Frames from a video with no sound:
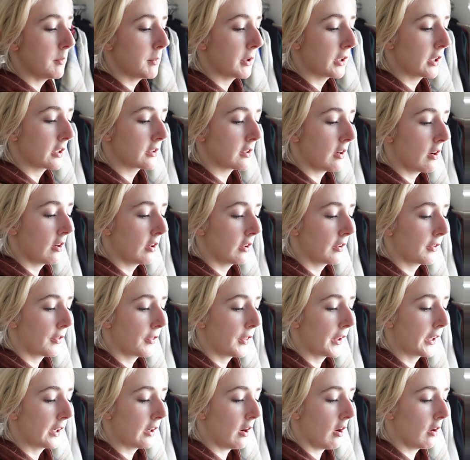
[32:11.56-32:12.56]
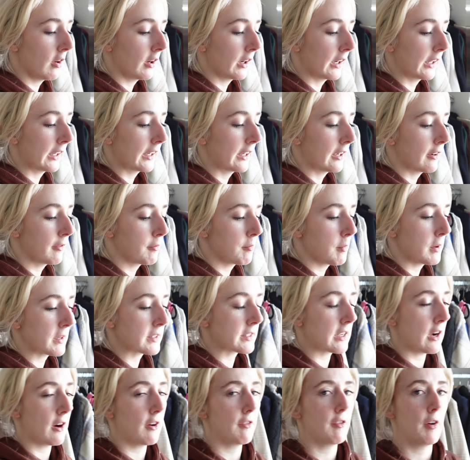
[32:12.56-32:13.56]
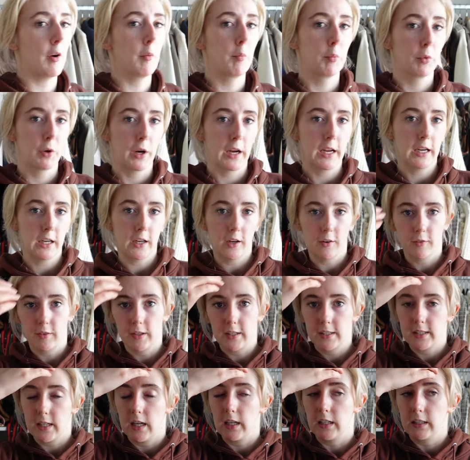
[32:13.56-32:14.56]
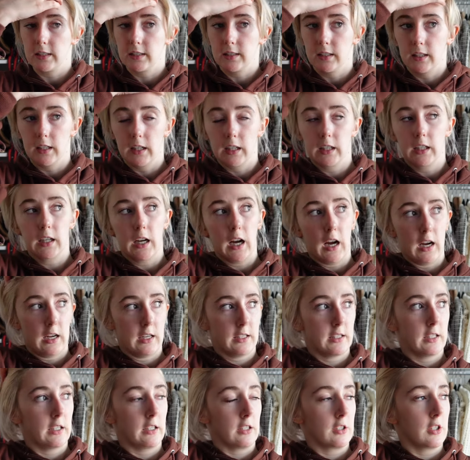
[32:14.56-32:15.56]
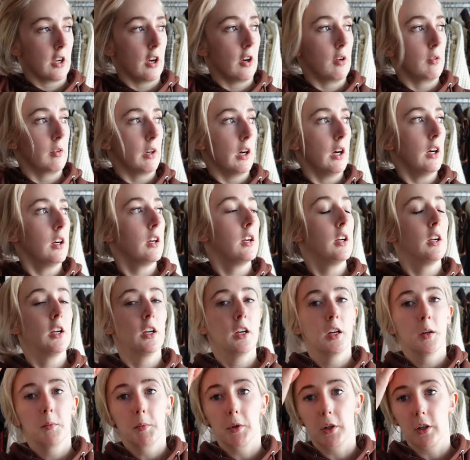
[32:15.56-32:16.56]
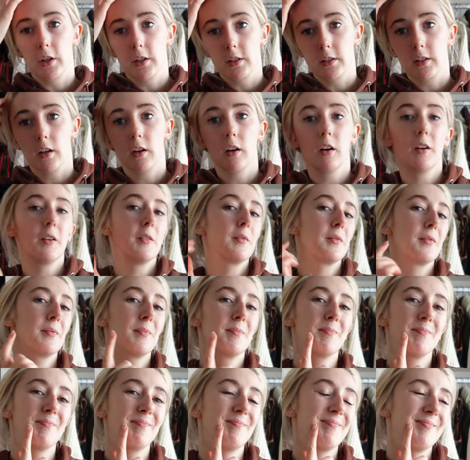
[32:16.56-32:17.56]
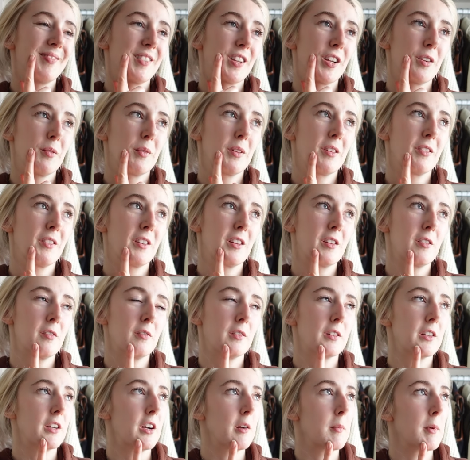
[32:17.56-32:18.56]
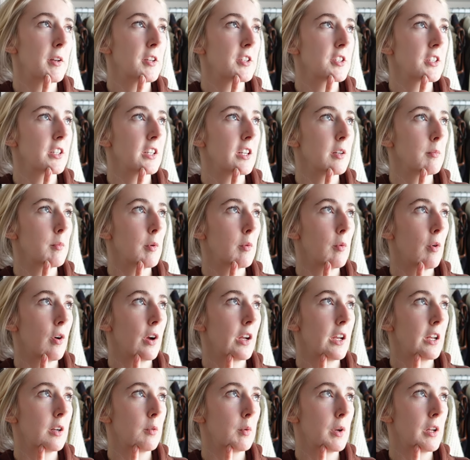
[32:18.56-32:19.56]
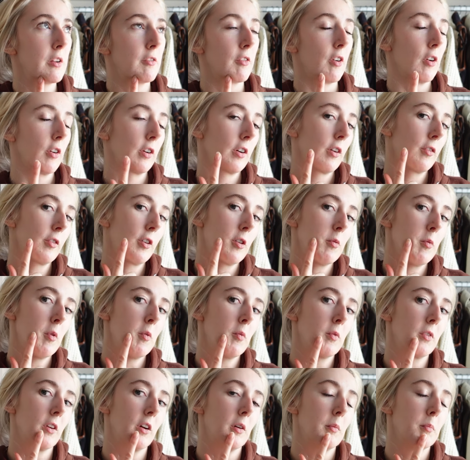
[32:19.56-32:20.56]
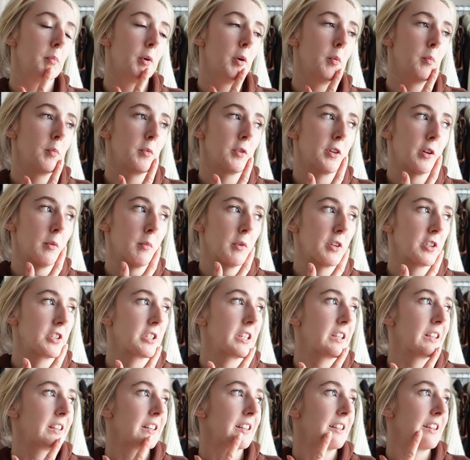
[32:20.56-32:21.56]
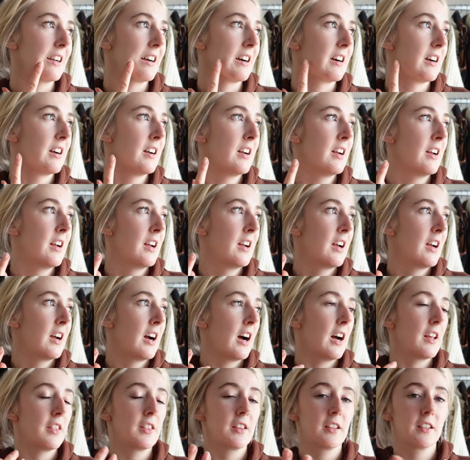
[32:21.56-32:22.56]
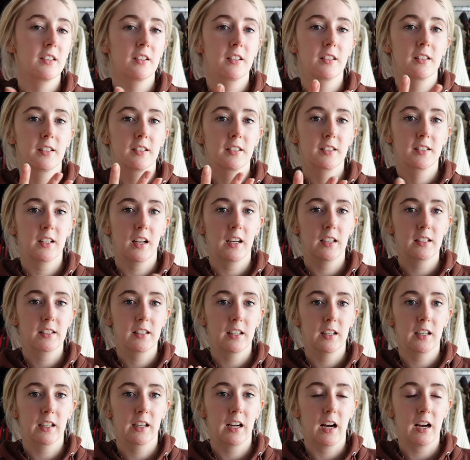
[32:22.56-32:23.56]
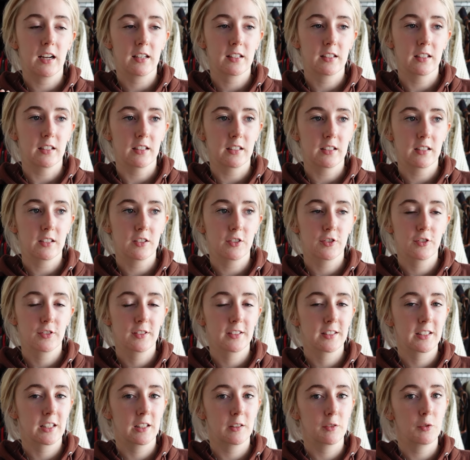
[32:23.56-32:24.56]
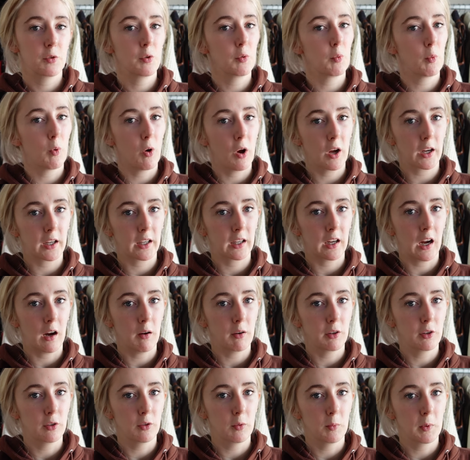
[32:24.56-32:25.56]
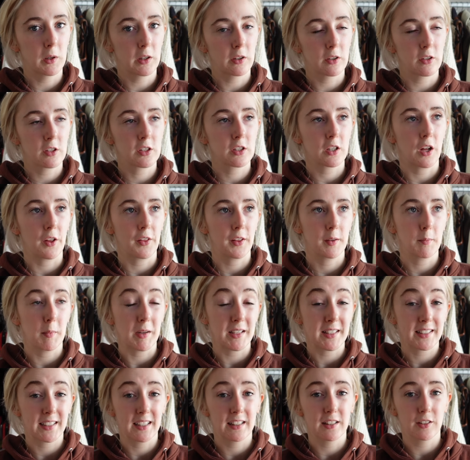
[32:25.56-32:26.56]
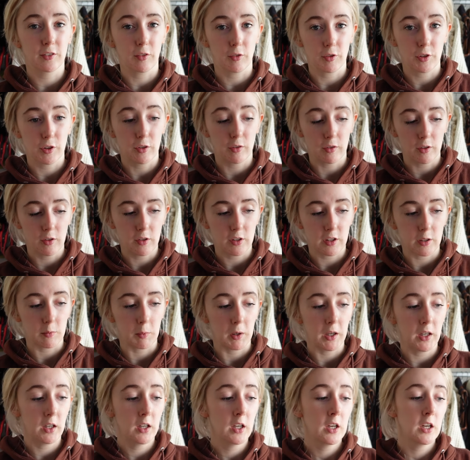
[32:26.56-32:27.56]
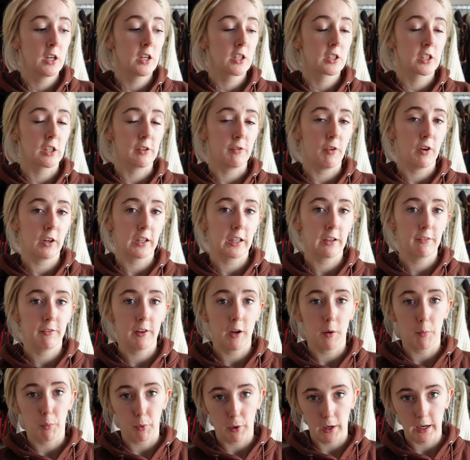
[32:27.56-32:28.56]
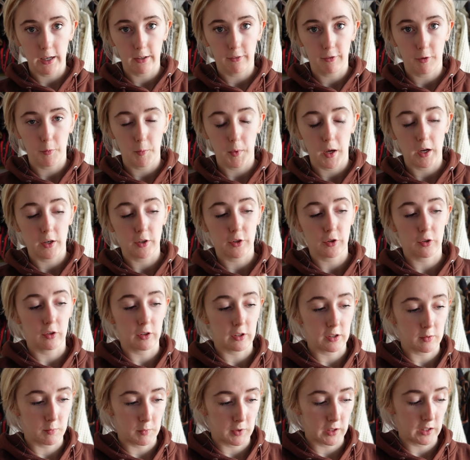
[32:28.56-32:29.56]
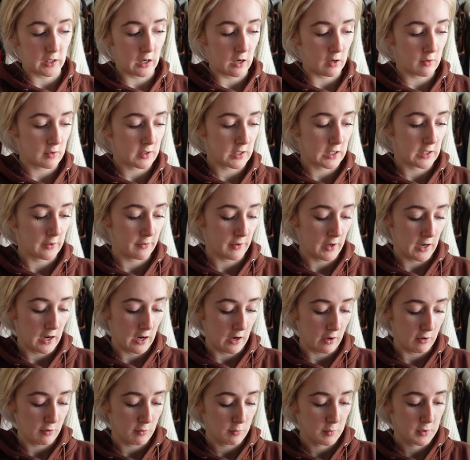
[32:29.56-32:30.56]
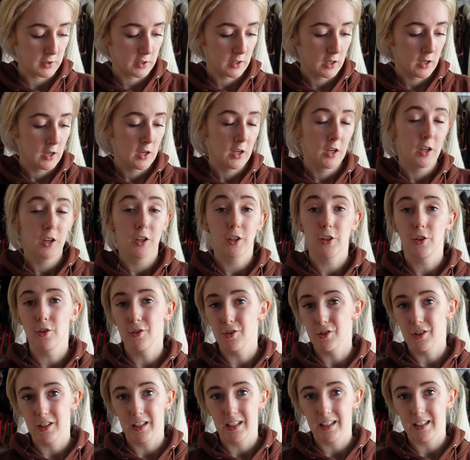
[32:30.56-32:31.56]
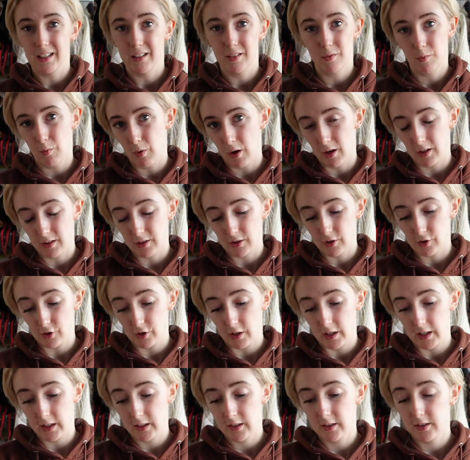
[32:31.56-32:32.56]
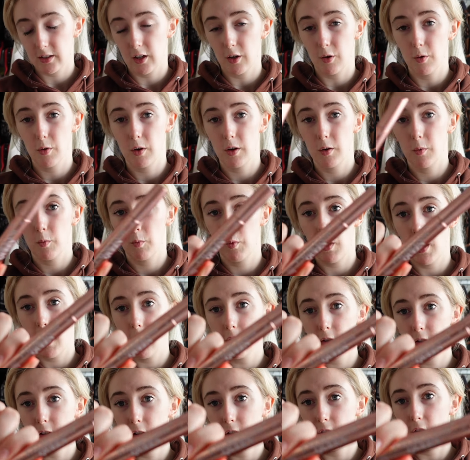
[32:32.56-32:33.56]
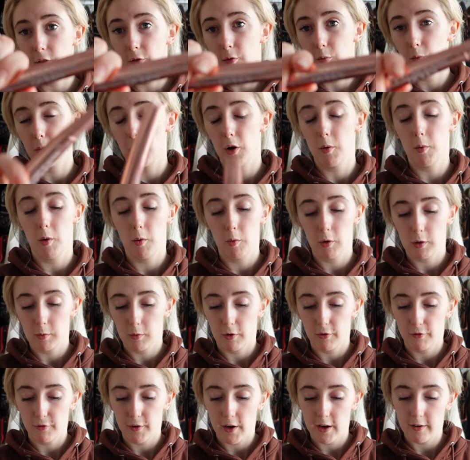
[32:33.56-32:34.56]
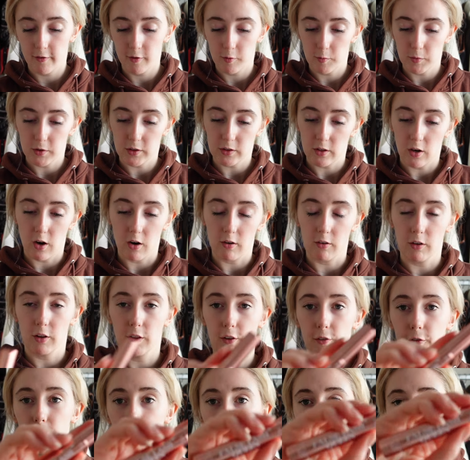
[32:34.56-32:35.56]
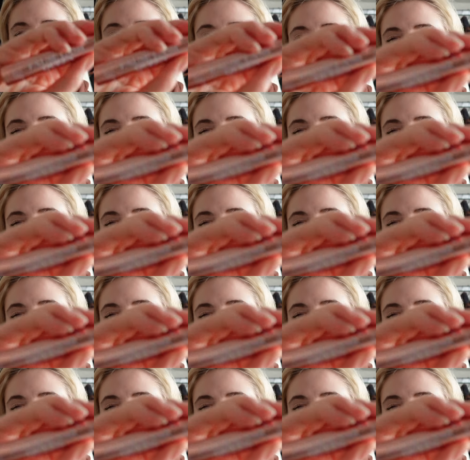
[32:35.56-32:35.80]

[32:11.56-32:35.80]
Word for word: because I think I'm going to give myself a break of the salicylic acid toner because I don't whether you, did I mention it in my What Eating Week vlog? I've come up with like bumps on my chin here and the salicylic acid doesn't seem to be working how it normally does so I think my skin's got too used to it so if I give it a break from that and try something else see if it helps usually works the trick. So what else I got from Primark was my favourite mascara, the False